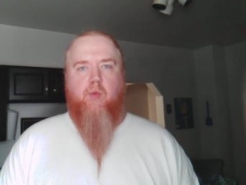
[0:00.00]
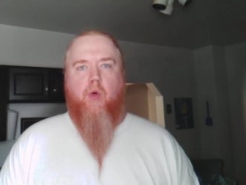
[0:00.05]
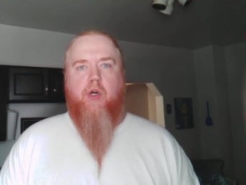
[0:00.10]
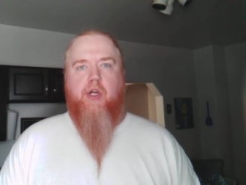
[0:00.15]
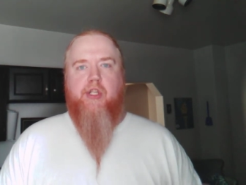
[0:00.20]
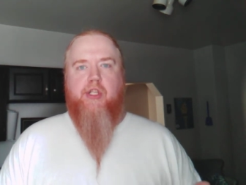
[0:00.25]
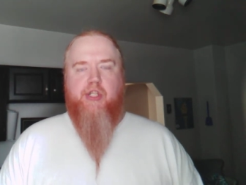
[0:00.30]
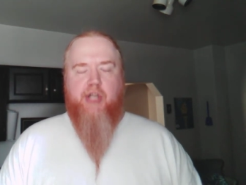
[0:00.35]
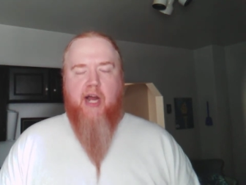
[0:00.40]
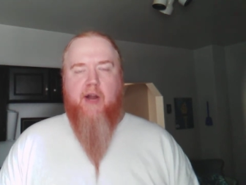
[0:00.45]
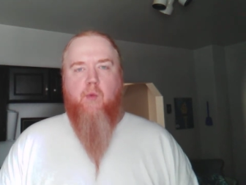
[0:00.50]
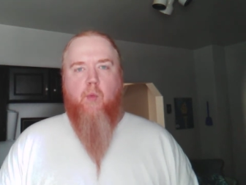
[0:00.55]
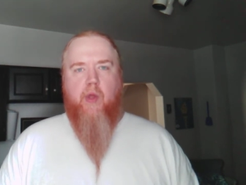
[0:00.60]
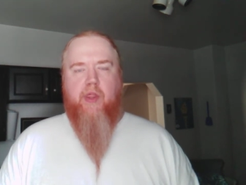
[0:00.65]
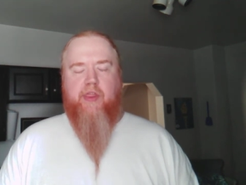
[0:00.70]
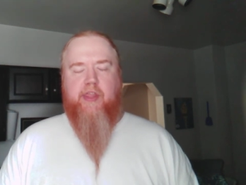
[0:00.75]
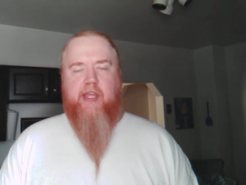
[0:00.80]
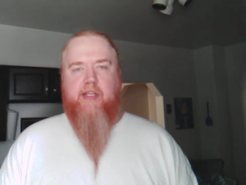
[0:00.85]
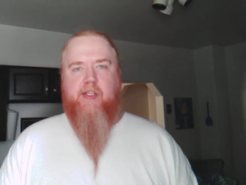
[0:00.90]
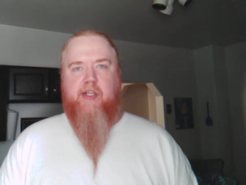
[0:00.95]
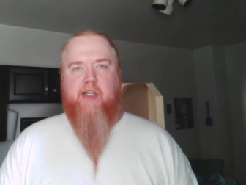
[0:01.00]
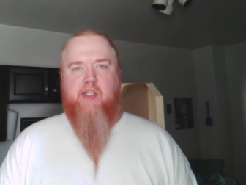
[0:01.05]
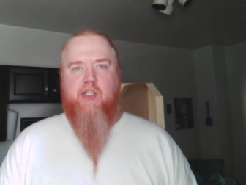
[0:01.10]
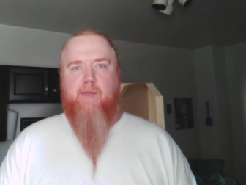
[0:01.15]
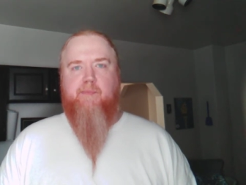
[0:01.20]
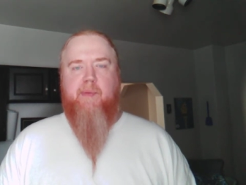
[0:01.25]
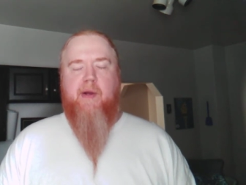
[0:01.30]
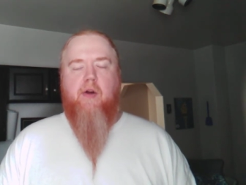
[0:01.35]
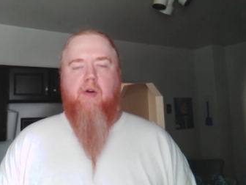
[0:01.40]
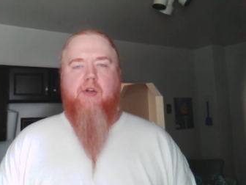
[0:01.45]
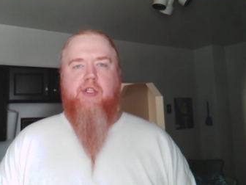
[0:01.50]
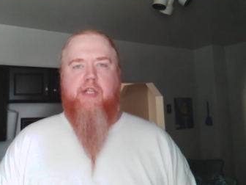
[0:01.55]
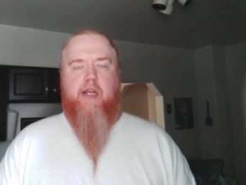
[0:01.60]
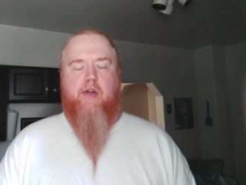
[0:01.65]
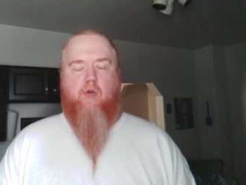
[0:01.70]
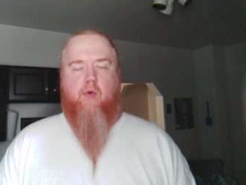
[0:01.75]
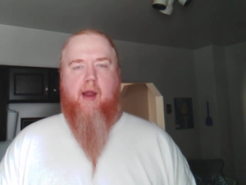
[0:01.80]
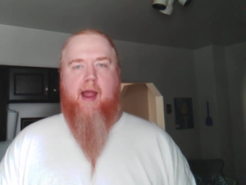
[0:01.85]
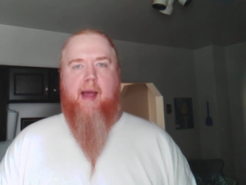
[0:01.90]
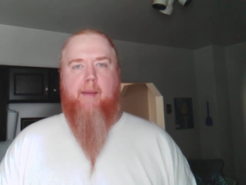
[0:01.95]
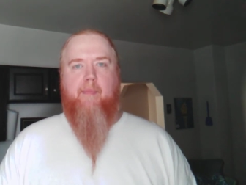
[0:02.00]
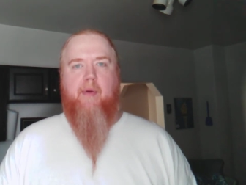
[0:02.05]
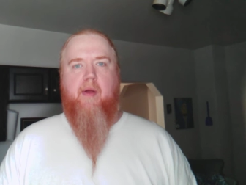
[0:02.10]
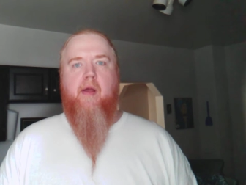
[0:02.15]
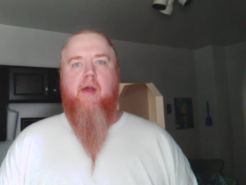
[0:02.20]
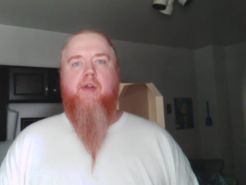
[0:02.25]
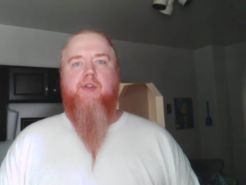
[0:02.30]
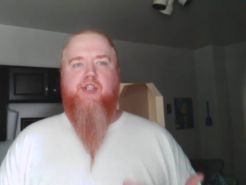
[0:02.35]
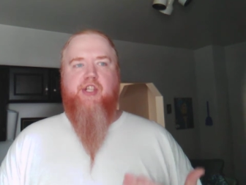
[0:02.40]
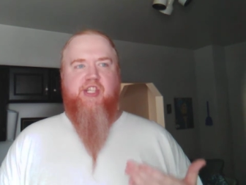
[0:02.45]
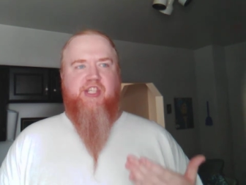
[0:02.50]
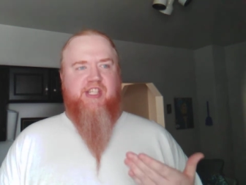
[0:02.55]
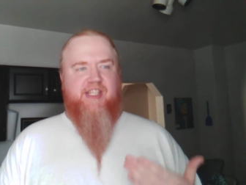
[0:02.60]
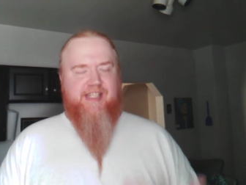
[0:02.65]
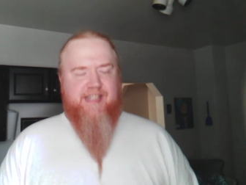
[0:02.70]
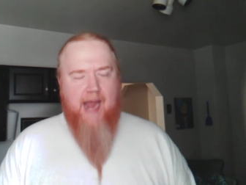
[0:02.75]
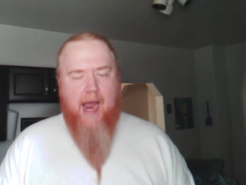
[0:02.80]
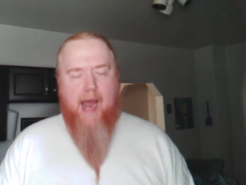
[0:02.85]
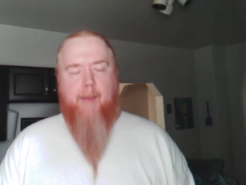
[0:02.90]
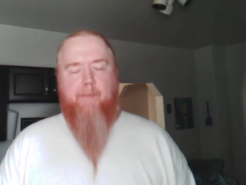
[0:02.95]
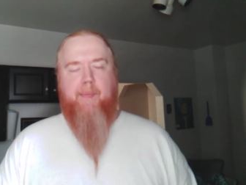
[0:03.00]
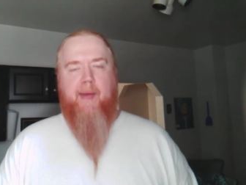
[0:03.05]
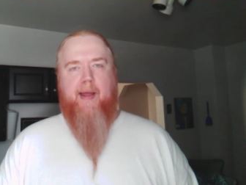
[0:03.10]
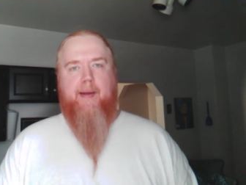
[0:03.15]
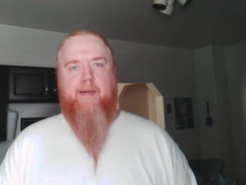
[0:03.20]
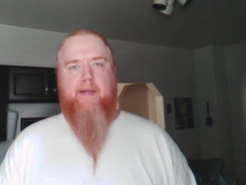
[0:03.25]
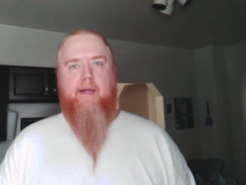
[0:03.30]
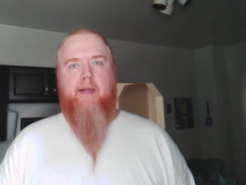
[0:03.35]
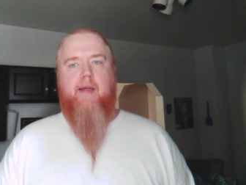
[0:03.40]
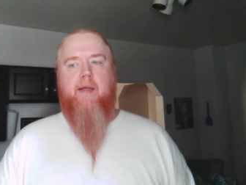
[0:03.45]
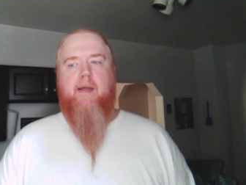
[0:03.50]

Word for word: We're done with this conspiracy crap. Just stop it.